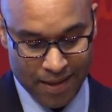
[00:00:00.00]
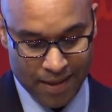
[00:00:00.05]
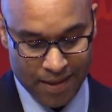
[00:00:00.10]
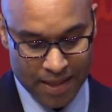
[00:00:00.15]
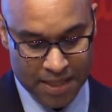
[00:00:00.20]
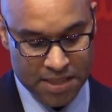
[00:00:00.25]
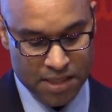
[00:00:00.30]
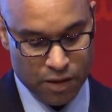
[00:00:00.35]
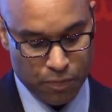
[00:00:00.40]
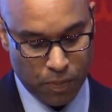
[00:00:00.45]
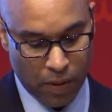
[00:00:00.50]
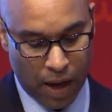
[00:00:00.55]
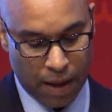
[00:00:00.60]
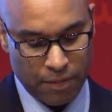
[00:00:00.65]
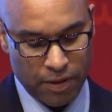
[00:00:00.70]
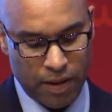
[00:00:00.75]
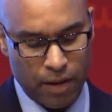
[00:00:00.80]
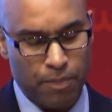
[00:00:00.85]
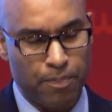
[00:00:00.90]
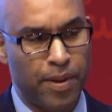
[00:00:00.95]
This is
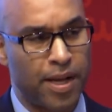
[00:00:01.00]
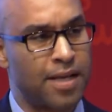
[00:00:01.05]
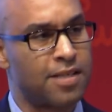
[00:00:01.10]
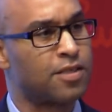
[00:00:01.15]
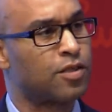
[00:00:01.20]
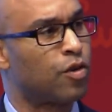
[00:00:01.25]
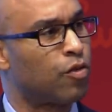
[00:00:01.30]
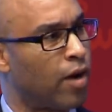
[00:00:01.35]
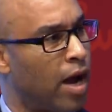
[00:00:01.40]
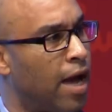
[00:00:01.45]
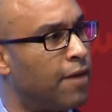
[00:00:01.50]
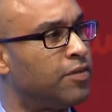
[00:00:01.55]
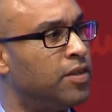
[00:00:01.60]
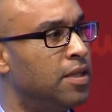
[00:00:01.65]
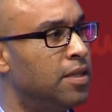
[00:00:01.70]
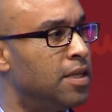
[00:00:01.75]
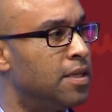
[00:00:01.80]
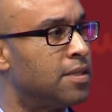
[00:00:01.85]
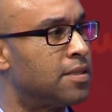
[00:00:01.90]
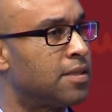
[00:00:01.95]
probably the best
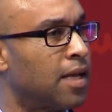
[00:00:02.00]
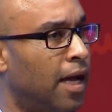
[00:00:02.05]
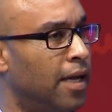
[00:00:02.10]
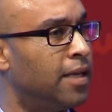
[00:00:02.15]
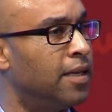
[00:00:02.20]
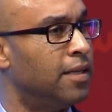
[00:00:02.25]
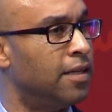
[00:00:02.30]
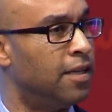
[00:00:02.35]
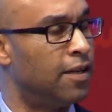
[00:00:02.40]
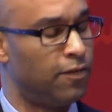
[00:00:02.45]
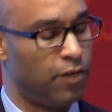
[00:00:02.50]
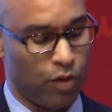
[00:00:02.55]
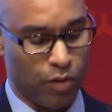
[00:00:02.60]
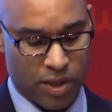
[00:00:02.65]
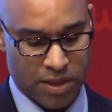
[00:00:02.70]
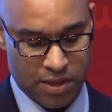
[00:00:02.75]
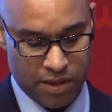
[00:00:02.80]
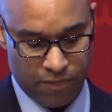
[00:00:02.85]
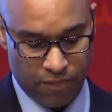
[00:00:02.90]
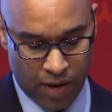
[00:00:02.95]
craftiness I can give you
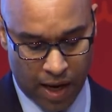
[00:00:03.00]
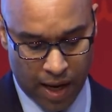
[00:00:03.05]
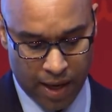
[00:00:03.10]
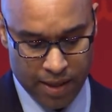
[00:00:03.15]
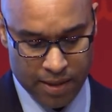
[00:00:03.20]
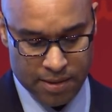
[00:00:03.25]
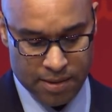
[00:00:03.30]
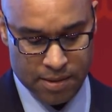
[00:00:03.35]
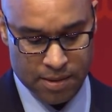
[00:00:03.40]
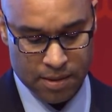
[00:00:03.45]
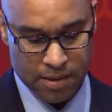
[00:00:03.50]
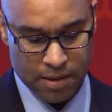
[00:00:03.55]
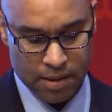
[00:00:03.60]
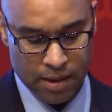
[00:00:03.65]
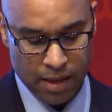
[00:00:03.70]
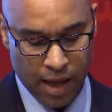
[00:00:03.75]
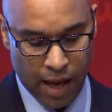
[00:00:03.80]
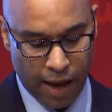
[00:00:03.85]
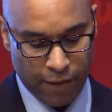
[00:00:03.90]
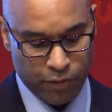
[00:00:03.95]
as advice.
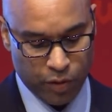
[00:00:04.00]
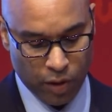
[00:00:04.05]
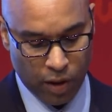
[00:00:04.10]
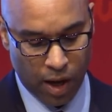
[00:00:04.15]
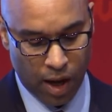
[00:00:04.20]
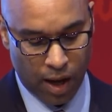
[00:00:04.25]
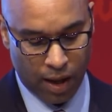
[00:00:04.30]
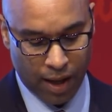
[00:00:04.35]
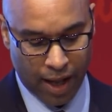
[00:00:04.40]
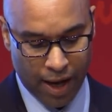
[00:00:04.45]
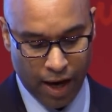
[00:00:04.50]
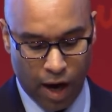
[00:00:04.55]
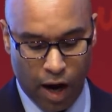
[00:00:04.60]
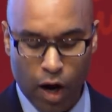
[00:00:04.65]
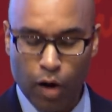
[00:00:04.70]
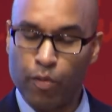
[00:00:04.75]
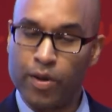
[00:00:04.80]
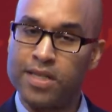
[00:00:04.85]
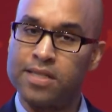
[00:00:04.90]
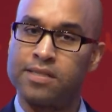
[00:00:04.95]
After all, I
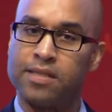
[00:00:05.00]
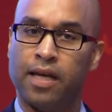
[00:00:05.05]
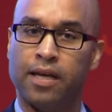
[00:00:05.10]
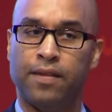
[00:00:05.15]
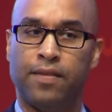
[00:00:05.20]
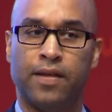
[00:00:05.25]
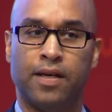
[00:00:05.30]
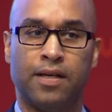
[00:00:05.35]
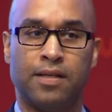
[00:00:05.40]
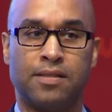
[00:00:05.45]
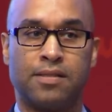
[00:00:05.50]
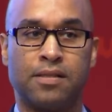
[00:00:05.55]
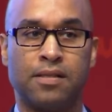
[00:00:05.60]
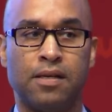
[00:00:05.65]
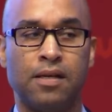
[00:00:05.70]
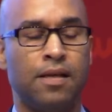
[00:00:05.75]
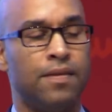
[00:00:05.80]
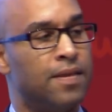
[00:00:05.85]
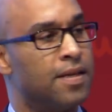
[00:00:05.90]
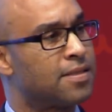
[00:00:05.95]
always say this,
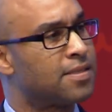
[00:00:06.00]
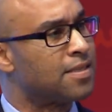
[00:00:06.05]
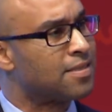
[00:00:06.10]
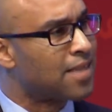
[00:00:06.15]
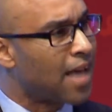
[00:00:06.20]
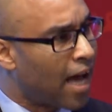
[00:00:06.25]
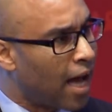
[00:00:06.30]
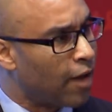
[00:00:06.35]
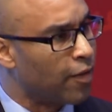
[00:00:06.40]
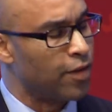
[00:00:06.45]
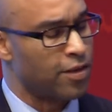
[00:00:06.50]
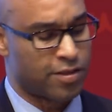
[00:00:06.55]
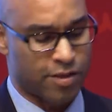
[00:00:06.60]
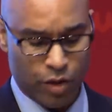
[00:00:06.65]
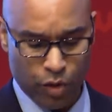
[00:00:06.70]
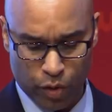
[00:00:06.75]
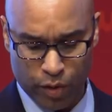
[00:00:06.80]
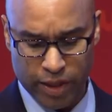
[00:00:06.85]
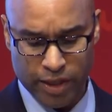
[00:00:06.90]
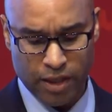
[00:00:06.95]
is how the
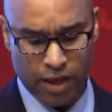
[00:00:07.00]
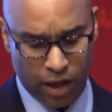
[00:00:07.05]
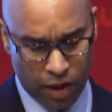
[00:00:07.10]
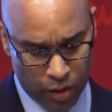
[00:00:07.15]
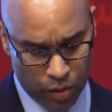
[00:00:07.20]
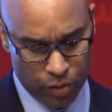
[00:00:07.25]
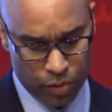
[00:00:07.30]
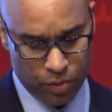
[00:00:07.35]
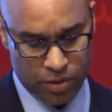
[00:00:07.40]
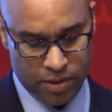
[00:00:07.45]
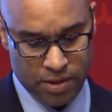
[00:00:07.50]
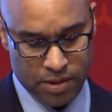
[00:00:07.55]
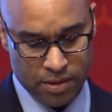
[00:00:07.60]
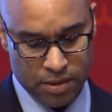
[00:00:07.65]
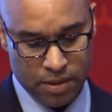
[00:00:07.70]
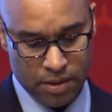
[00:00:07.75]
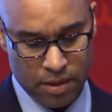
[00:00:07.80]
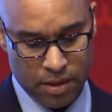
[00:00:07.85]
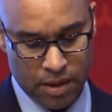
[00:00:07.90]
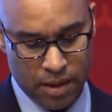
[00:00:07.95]
story goes.
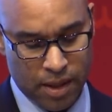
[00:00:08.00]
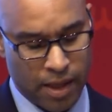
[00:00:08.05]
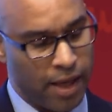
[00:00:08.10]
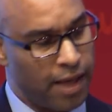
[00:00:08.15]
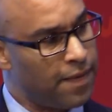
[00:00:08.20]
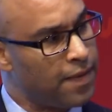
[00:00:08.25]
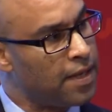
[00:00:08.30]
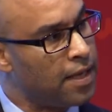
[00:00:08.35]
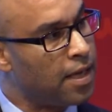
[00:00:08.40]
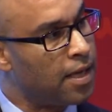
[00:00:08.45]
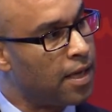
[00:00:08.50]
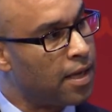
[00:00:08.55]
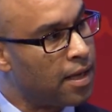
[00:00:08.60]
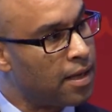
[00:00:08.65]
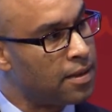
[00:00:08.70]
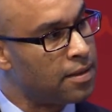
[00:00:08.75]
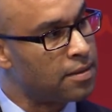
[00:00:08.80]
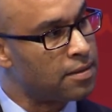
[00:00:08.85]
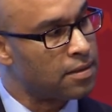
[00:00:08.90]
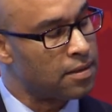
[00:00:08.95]
In the
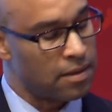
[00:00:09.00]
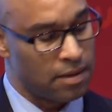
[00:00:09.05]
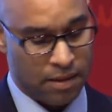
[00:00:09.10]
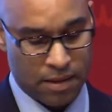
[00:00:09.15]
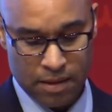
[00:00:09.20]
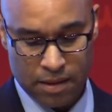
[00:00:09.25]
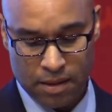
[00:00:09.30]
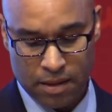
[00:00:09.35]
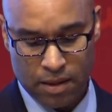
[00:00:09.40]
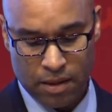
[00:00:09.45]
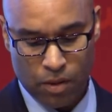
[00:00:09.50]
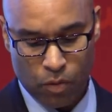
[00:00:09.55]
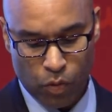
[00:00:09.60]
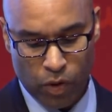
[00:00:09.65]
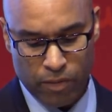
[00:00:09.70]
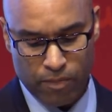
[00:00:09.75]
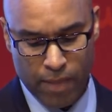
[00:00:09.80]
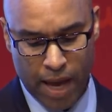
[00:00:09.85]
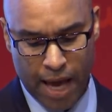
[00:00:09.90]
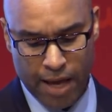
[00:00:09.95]
end,
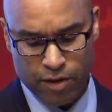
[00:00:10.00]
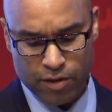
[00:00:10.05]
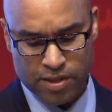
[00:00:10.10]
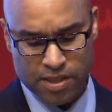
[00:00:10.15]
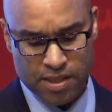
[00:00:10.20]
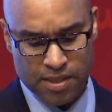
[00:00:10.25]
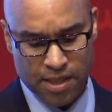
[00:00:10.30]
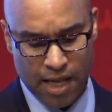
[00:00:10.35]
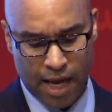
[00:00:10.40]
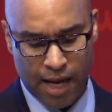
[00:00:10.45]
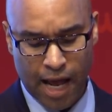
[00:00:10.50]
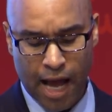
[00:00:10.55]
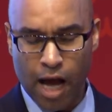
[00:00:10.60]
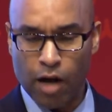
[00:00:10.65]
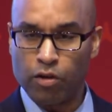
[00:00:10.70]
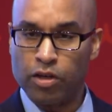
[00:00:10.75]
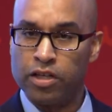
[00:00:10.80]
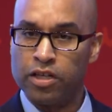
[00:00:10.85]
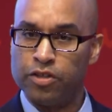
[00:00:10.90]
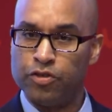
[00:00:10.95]
what matters is not
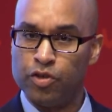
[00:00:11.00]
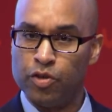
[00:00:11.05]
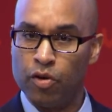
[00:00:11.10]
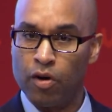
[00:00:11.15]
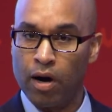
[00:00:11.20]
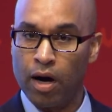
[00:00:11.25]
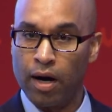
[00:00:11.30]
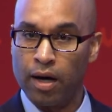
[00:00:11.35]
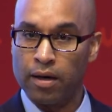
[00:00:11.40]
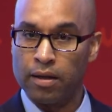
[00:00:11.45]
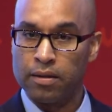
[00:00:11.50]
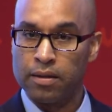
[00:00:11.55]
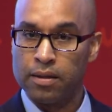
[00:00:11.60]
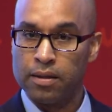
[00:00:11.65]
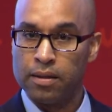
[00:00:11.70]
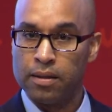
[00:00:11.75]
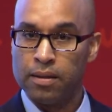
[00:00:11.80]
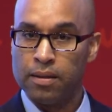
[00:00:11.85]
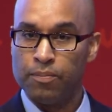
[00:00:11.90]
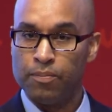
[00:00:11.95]
how good you are,
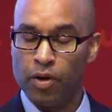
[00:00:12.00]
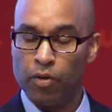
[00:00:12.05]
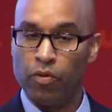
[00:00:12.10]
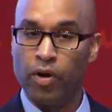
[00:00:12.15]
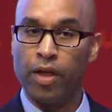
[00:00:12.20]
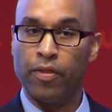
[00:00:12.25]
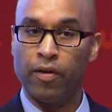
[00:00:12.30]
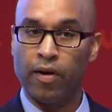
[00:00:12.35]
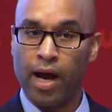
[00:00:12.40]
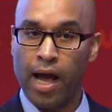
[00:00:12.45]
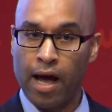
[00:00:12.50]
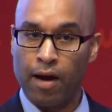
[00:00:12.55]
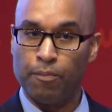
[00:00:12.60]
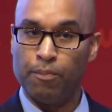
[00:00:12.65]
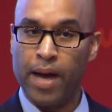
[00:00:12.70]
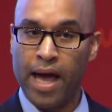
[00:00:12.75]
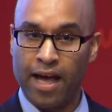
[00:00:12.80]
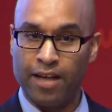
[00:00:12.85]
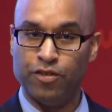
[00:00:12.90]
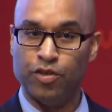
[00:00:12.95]
but rather how
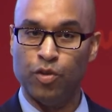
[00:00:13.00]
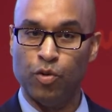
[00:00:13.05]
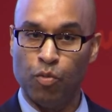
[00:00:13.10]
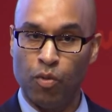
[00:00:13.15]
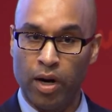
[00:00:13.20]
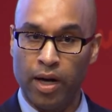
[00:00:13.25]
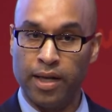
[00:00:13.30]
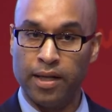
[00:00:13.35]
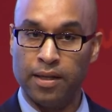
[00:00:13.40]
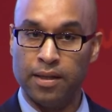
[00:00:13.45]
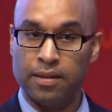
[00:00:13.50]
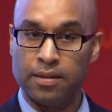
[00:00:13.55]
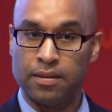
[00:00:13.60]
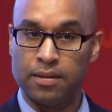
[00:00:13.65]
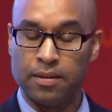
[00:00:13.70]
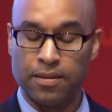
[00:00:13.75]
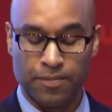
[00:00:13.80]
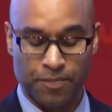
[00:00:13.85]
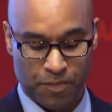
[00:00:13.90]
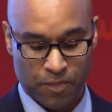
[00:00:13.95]
bad you want it.
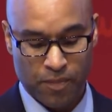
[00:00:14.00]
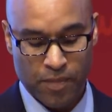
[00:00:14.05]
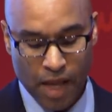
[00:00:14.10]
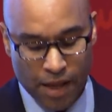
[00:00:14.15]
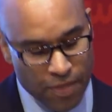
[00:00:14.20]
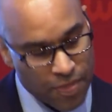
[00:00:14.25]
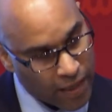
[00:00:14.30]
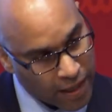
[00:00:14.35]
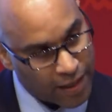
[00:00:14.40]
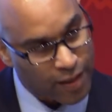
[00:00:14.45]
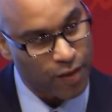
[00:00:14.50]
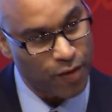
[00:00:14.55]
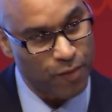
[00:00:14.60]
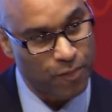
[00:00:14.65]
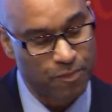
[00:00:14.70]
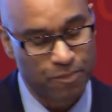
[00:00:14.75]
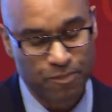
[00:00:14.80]
Thank you.